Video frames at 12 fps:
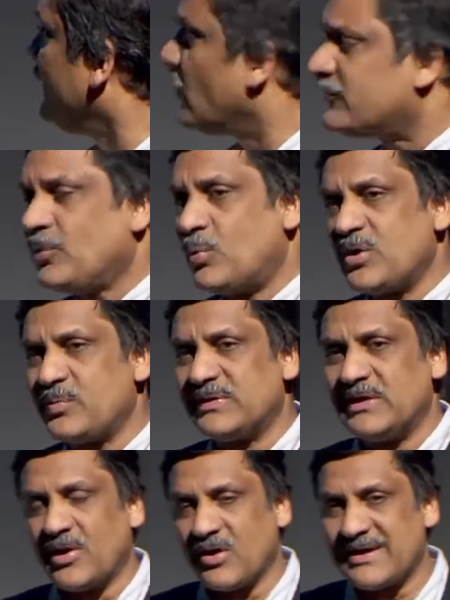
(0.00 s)
we also work with
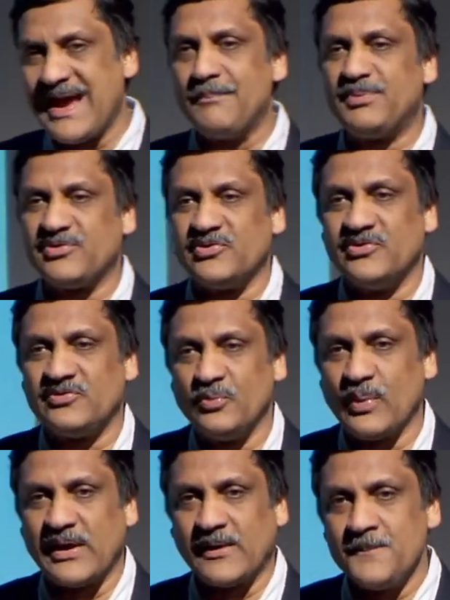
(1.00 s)
a lot of campuses
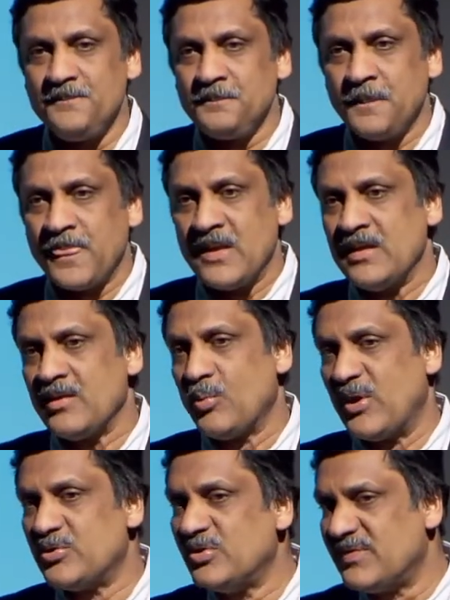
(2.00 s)
where
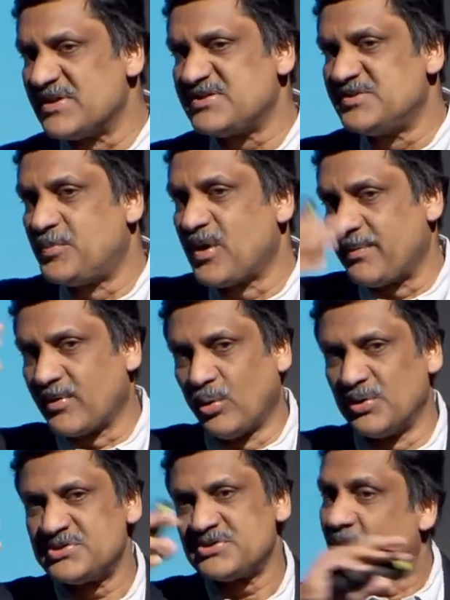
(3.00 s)
universities put up a
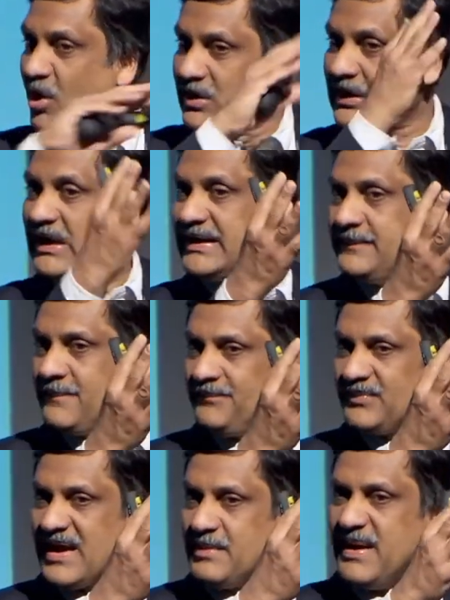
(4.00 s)
course online
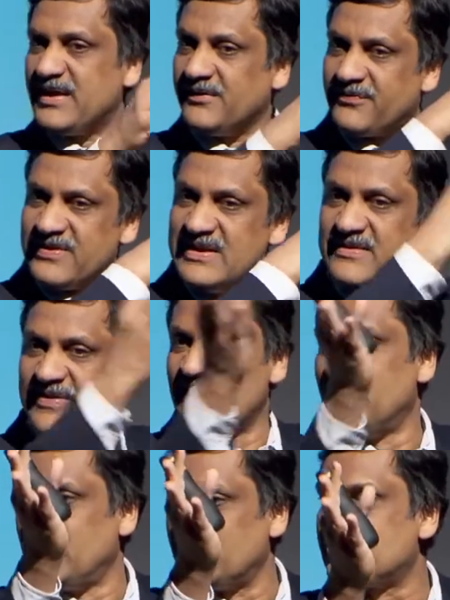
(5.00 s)
and make it freely
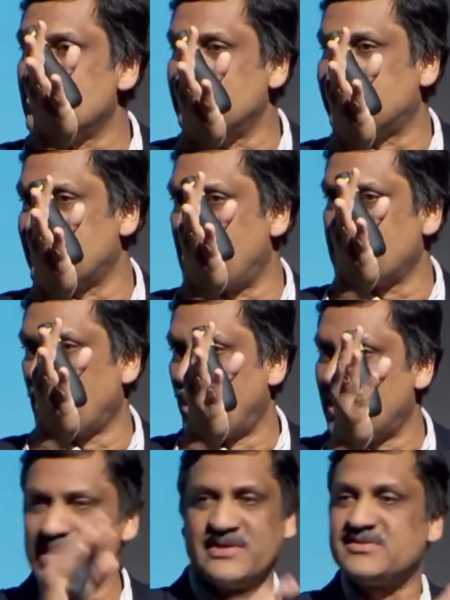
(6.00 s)
available to students around the
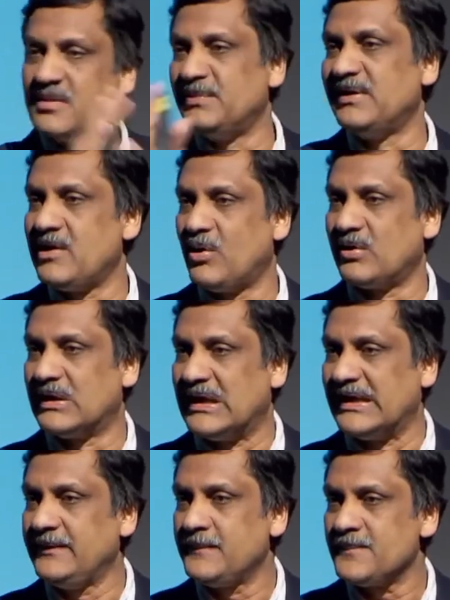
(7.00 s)
world. It's completely
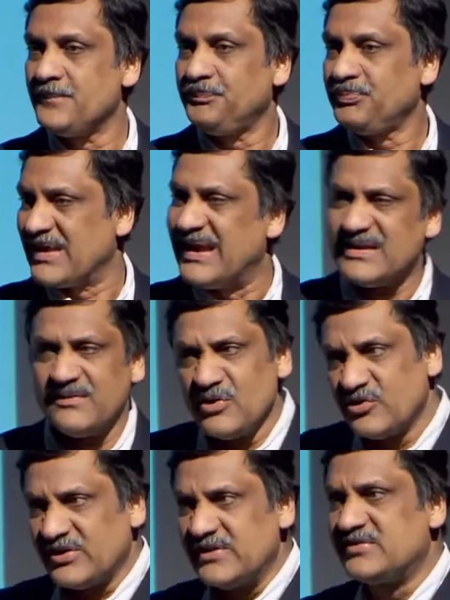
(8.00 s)
online. And I'll give you
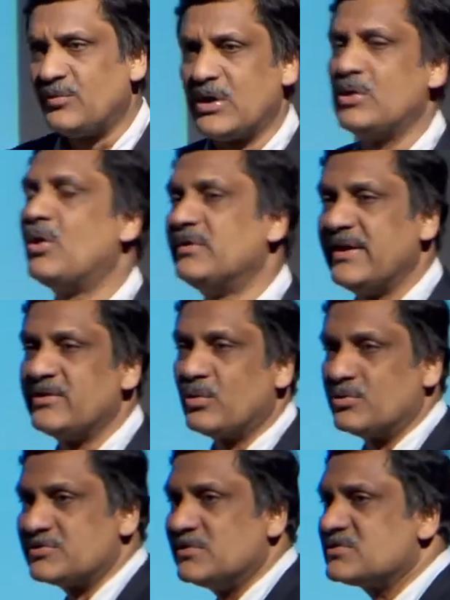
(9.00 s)
a sense of what an online
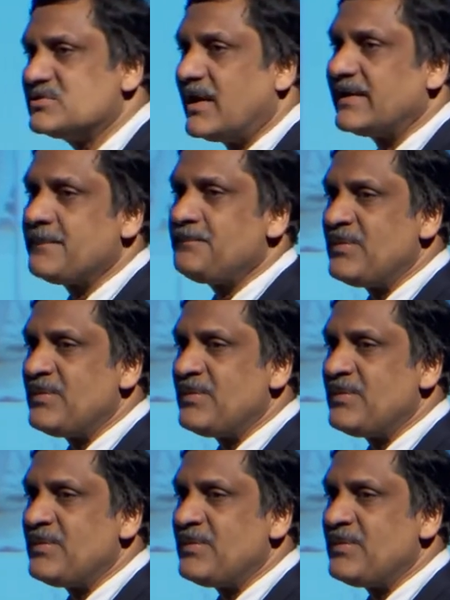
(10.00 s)
course looks like.